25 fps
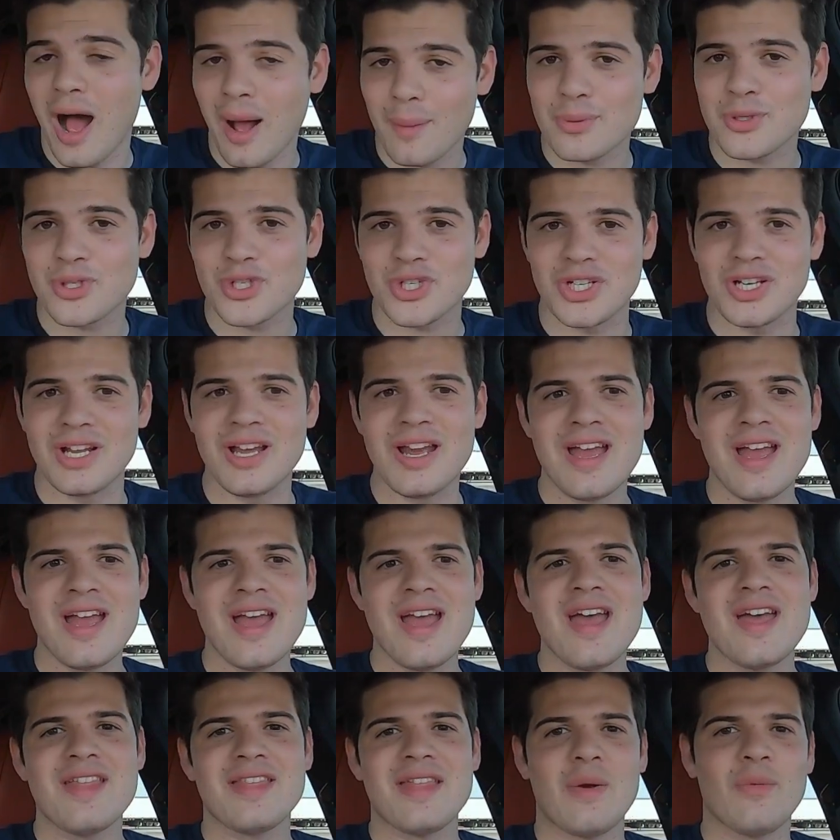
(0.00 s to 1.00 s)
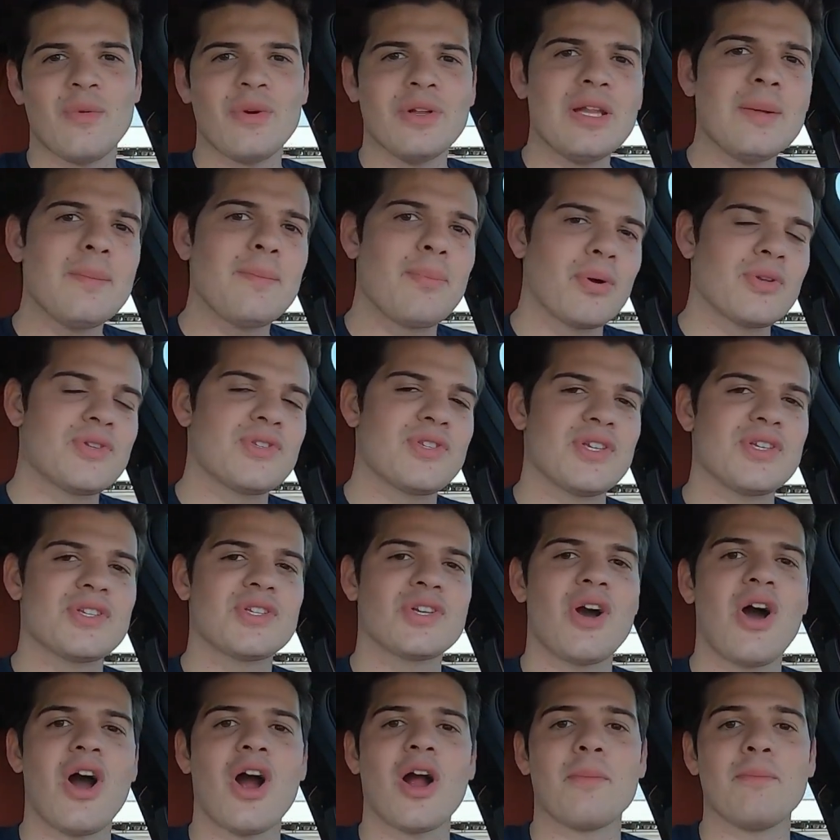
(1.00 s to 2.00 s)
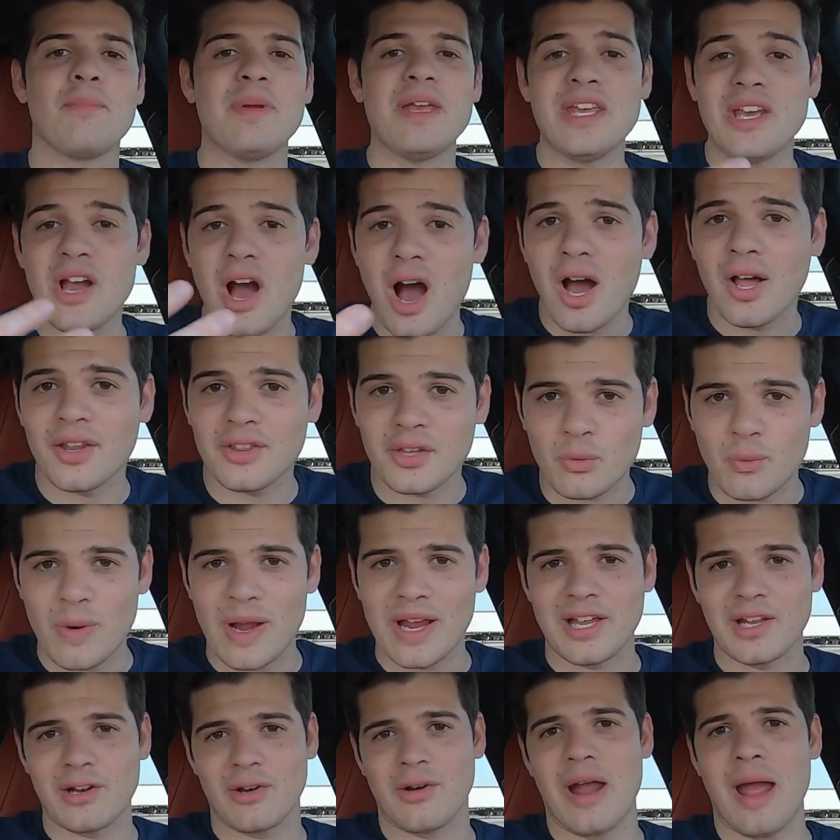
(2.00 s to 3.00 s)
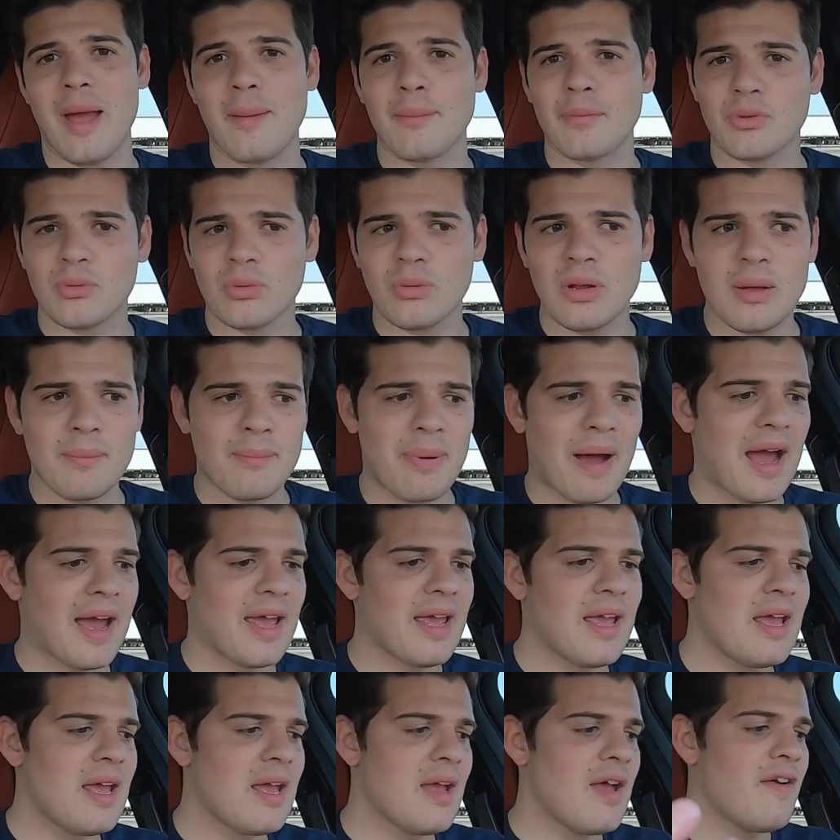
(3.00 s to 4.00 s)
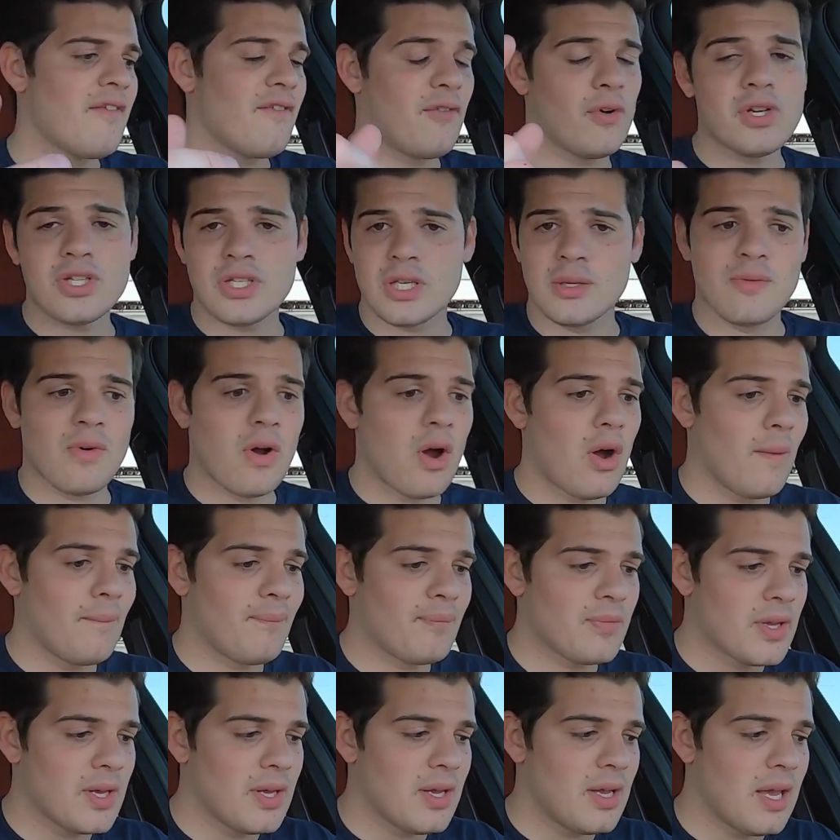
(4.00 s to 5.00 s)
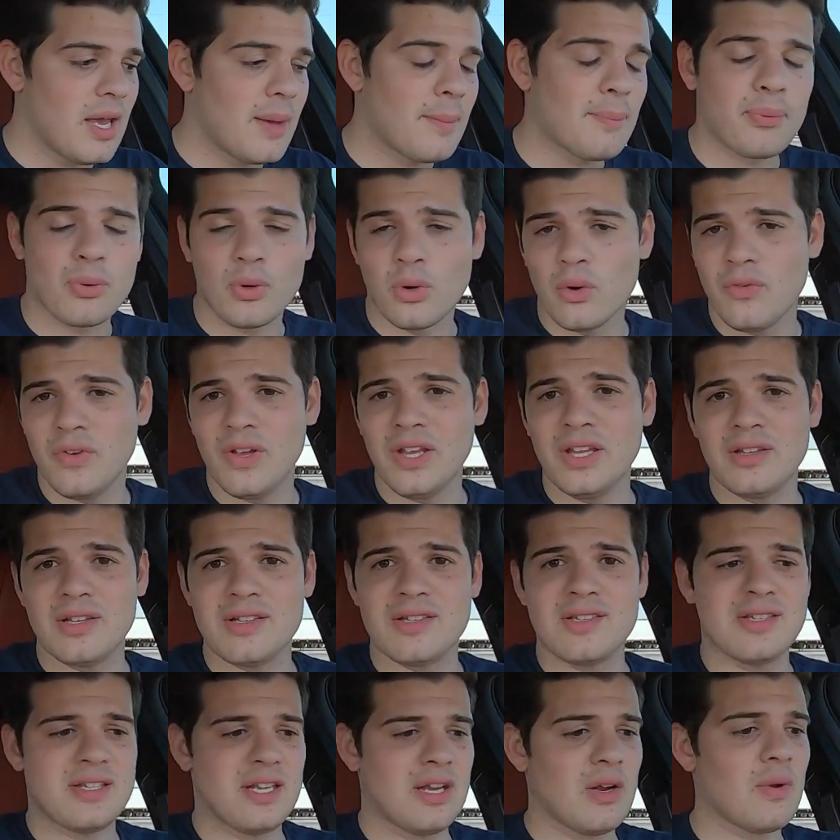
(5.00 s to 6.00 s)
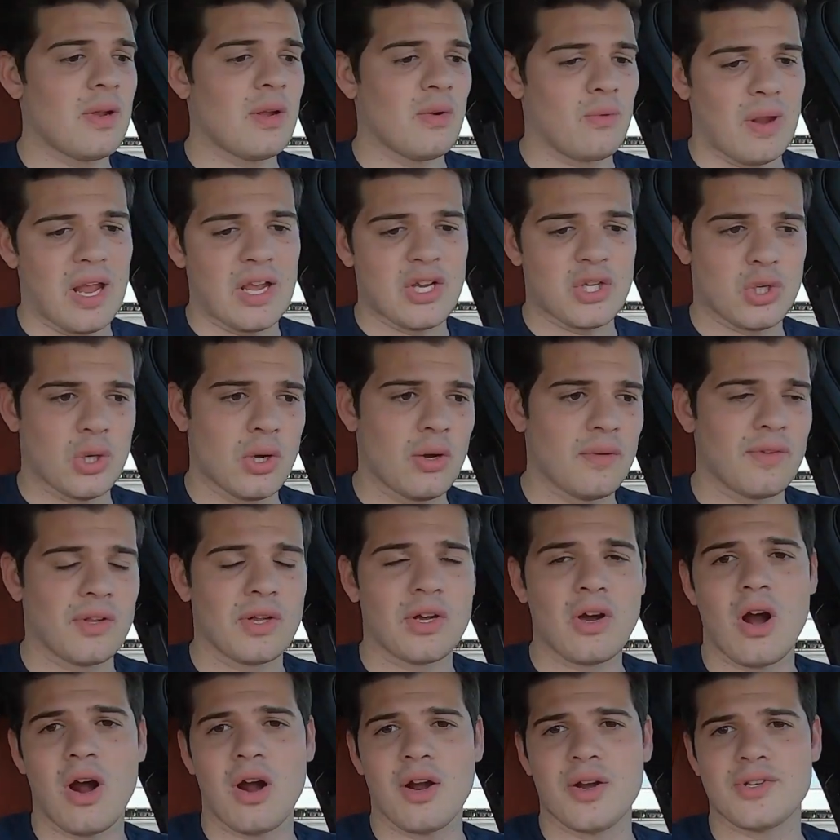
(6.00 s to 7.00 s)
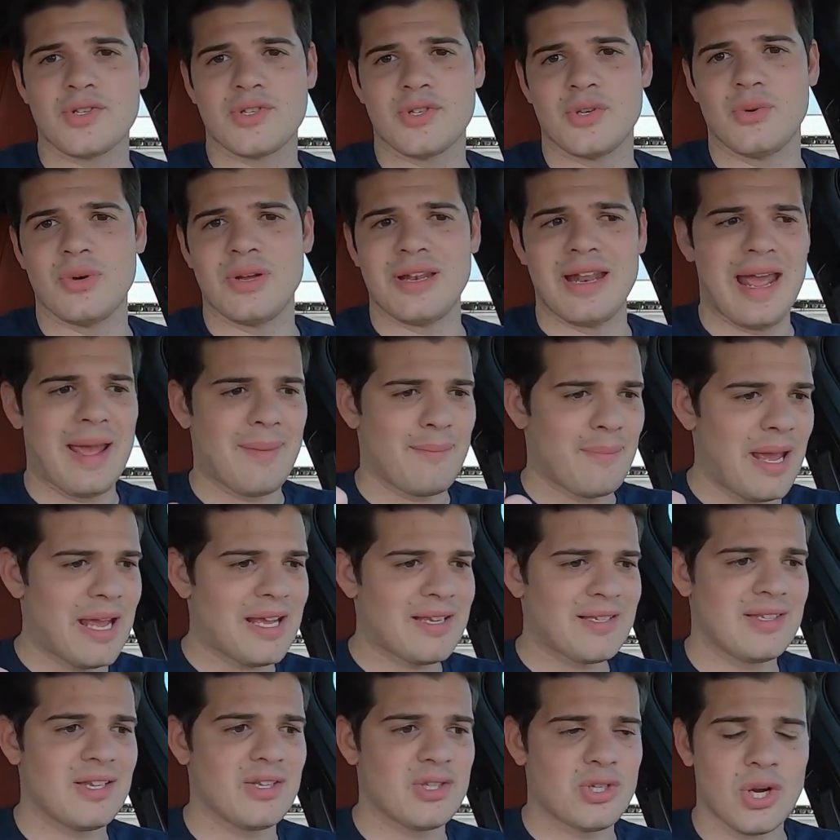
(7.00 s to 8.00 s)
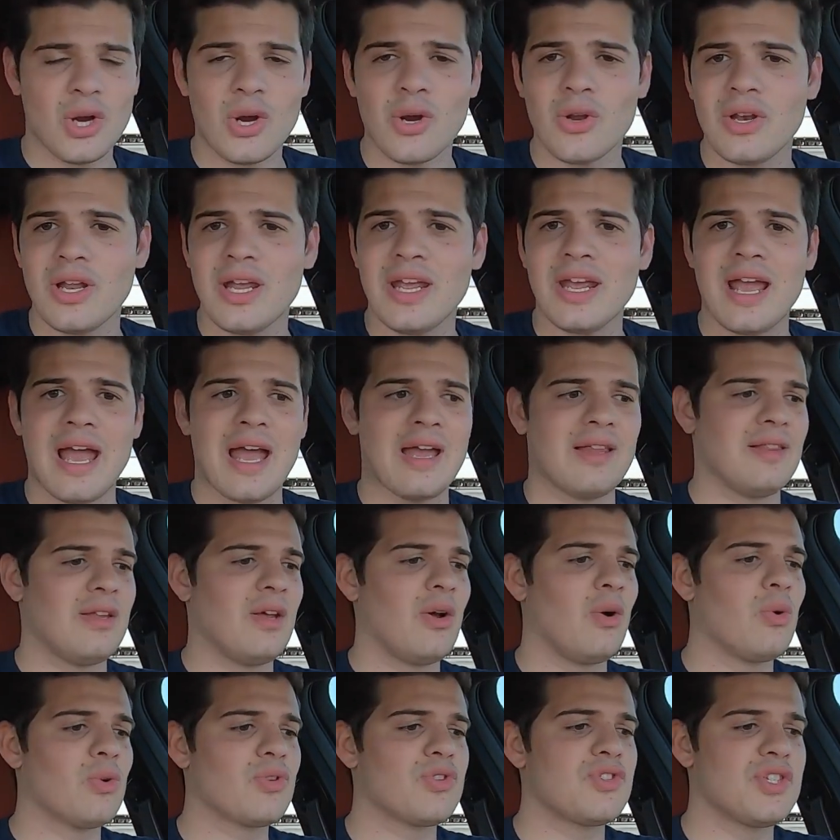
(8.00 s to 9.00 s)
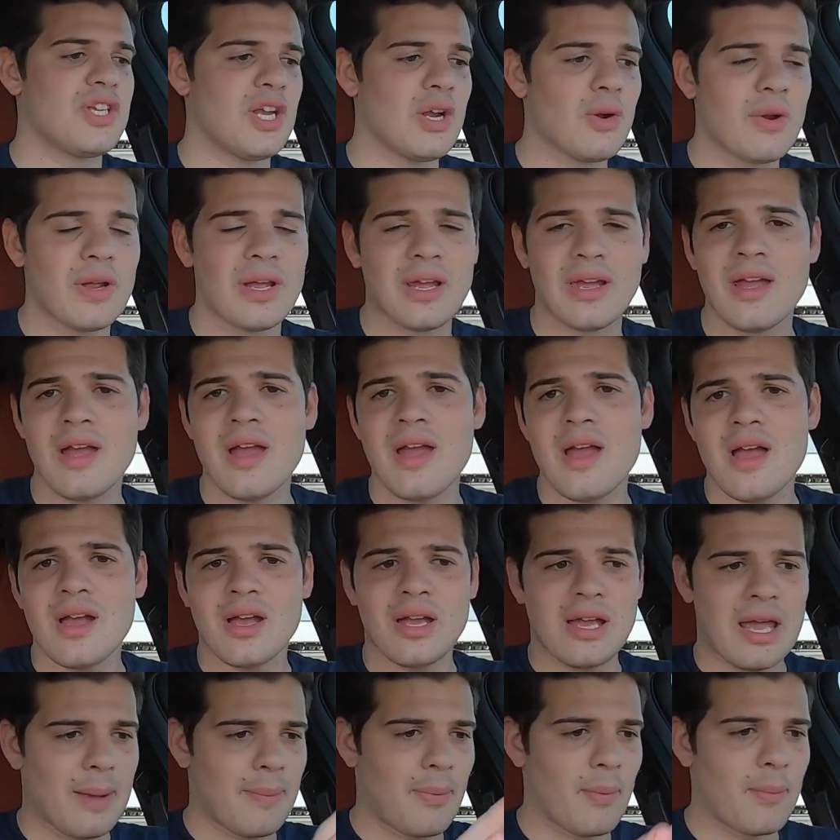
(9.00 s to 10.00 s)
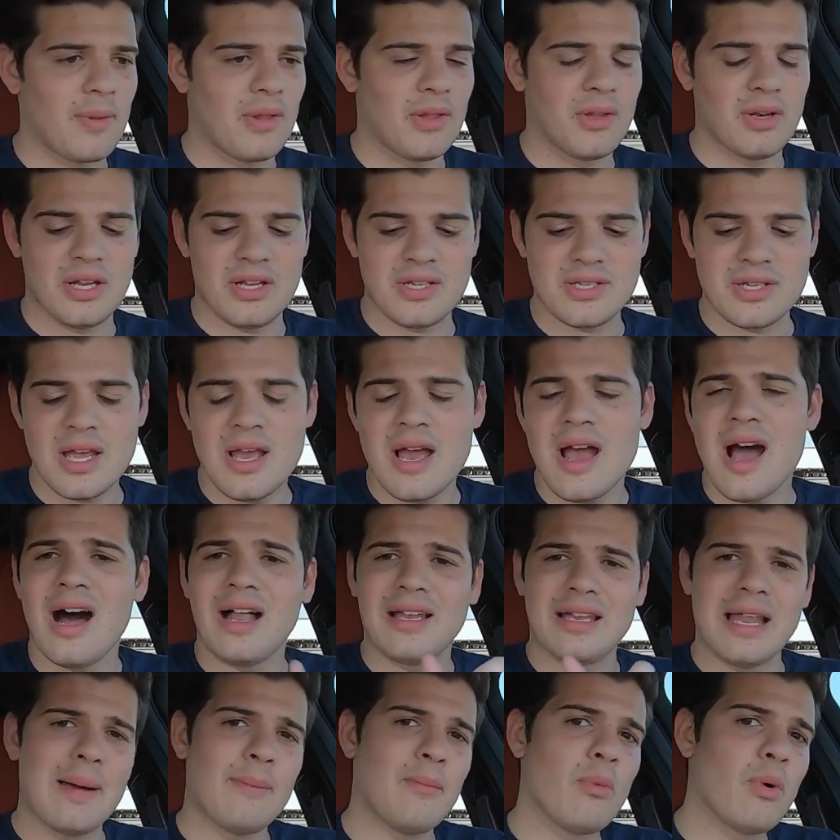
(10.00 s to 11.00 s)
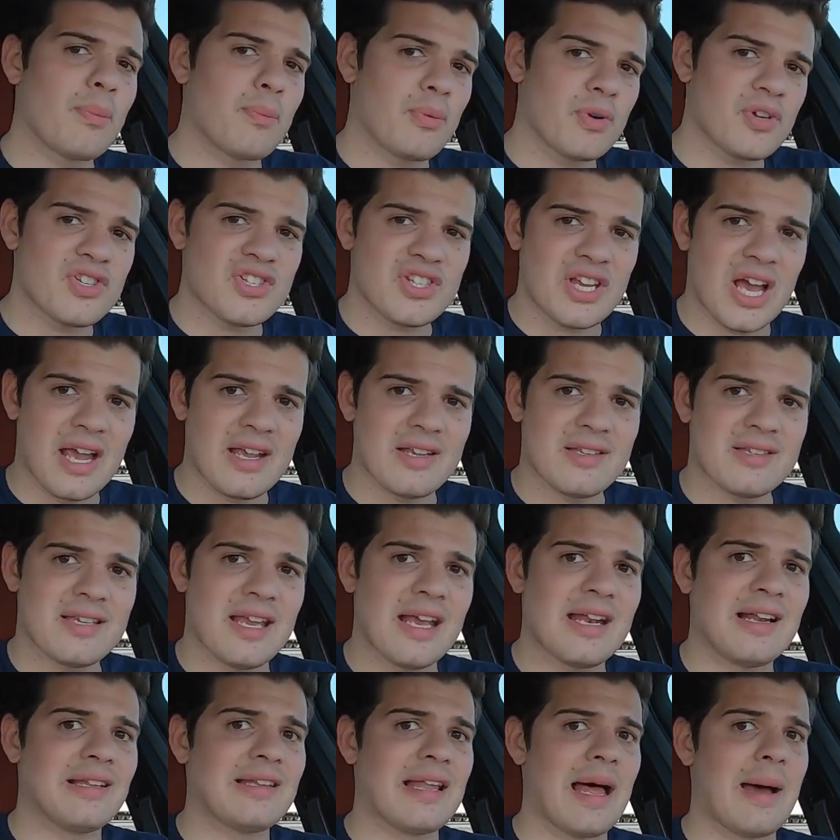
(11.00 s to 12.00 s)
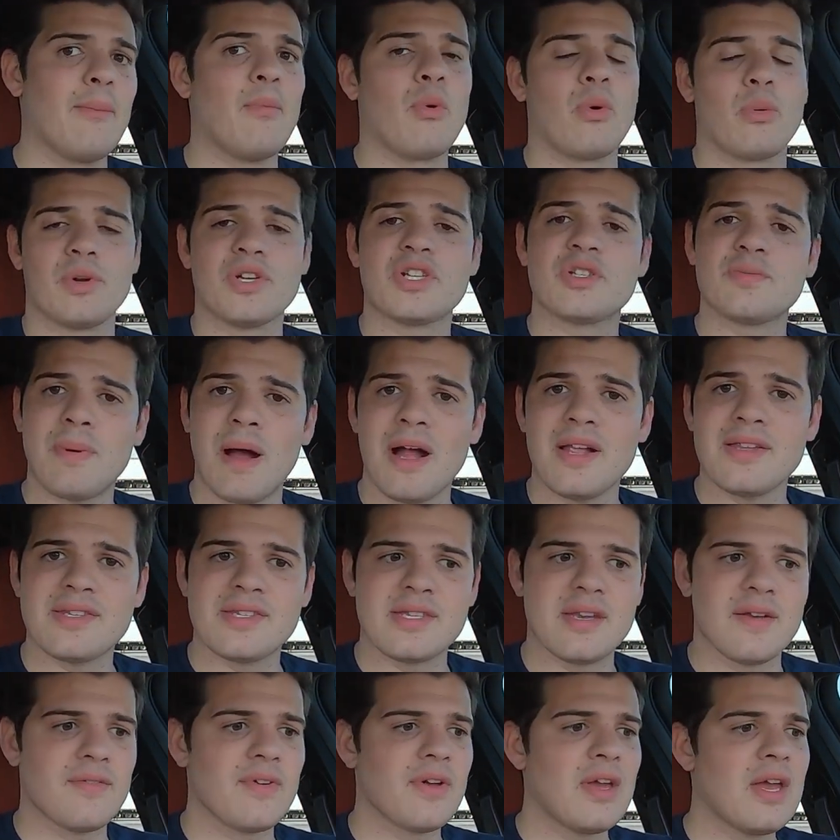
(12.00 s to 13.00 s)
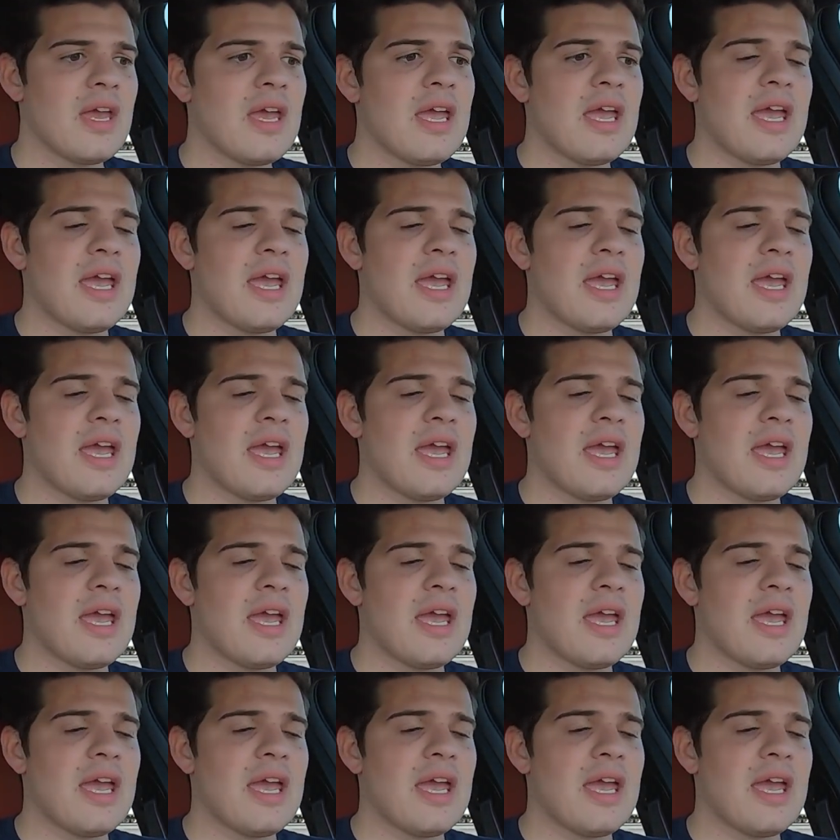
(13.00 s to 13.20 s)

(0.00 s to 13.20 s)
option that really puts this car beyond the regular M3 by, first of all, improving the steering ratio of the car, so it makes the turning and the whole steering capabilities a lot more precise and a lot more responsive.